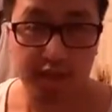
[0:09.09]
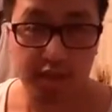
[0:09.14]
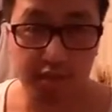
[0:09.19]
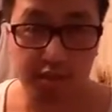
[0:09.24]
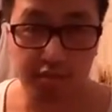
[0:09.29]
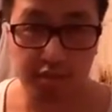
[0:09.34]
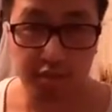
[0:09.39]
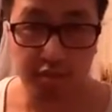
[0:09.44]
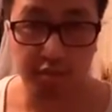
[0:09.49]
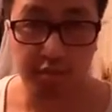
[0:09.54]

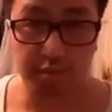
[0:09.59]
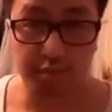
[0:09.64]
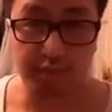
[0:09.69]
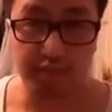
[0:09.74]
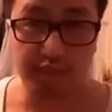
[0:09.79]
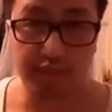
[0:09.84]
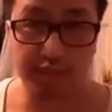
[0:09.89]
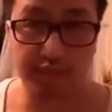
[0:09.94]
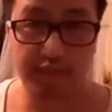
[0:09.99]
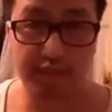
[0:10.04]
Now growth
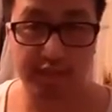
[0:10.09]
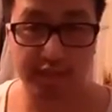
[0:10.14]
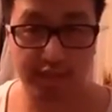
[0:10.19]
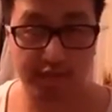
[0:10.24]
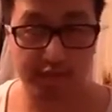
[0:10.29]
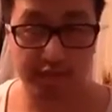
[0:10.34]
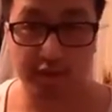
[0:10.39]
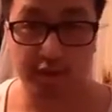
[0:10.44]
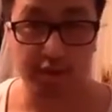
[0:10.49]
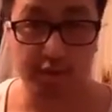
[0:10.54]

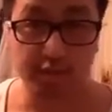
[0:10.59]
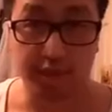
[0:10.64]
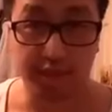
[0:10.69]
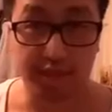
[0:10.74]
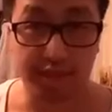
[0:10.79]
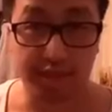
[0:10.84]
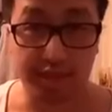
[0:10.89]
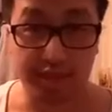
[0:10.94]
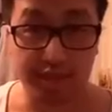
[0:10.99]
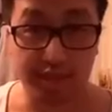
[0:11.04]
plates are
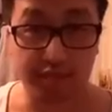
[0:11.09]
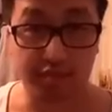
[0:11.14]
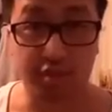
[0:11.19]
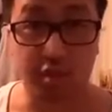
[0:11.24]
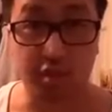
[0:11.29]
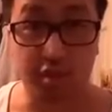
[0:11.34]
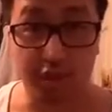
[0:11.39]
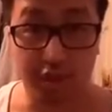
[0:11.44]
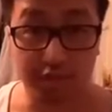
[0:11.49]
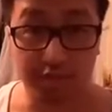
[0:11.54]
basically a
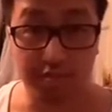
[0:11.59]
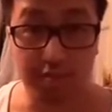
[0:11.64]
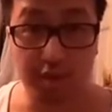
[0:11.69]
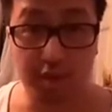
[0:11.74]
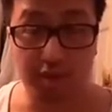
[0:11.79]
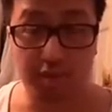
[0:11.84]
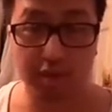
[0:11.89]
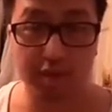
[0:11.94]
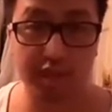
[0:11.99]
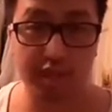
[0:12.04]
growing
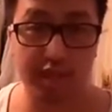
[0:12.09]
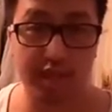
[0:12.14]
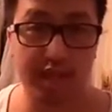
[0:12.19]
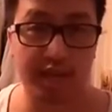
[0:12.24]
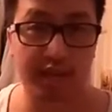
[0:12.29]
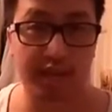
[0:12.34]
of bones,